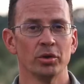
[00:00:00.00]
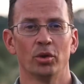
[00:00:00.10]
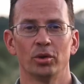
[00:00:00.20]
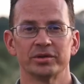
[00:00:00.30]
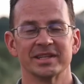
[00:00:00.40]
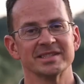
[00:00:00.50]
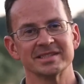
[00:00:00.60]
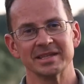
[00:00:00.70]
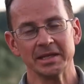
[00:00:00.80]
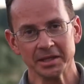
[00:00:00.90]
in all, this
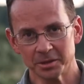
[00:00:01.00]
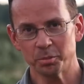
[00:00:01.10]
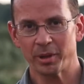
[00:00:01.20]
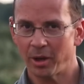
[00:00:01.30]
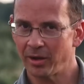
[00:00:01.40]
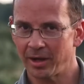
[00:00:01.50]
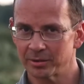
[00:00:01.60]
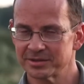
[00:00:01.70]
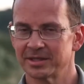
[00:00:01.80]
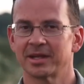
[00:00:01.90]
is a little
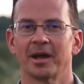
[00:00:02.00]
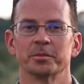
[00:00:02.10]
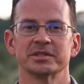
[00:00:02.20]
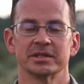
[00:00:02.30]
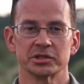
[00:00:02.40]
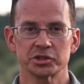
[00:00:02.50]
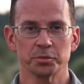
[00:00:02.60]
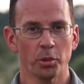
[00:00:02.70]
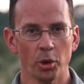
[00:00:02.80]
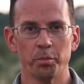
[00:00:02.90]
powerhouse that comes in a
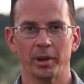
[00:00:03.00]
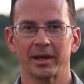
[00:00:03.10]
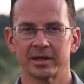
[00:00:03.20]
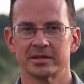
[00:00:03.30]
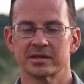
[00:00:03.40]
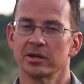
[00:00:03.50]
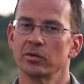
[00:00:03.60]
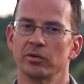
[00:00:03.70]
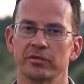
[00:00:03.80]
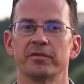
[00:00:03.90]
small package
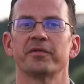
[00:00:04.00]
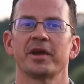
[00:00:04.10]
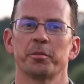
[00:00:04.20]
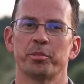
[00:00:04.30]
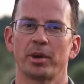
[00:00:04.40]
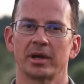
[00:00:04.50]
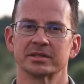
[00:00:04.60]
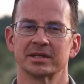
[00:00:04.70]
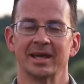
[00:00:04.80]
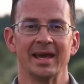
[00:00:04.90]
with a fair
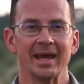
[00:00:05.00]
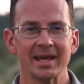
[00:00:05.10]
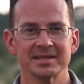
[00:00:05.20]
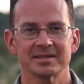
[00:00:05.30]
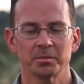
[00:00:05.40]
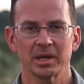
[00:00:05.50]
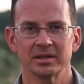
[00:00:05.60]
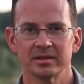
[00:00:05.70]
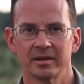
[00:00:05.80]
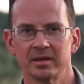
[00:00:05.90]
price.
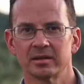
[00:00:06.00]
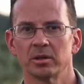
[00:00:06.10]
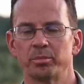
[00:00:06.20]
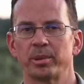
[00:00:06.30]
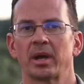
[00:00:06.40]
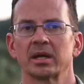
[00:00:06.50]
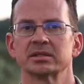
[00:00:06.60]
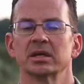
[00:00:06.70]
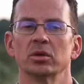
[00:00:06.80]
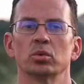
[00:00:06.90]
Estimated retail
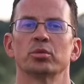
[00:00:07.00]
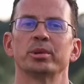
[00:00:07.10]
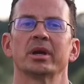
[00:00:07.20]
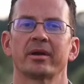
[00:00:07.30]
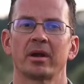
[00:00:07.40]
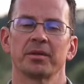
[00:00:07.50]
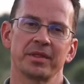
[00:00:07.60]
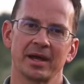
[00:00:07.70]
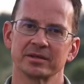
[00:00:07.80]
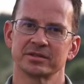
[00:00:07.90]
price will be around
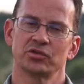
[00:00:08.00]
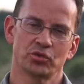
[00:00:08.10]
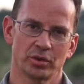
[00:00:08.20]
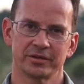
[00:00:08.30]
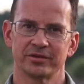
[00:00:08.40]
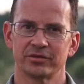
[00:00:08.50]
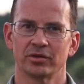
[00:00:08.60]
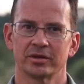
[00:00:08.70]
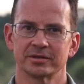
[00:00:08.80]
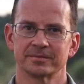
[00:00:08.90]

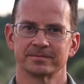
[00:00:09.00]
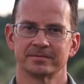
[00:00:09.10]
$1,200.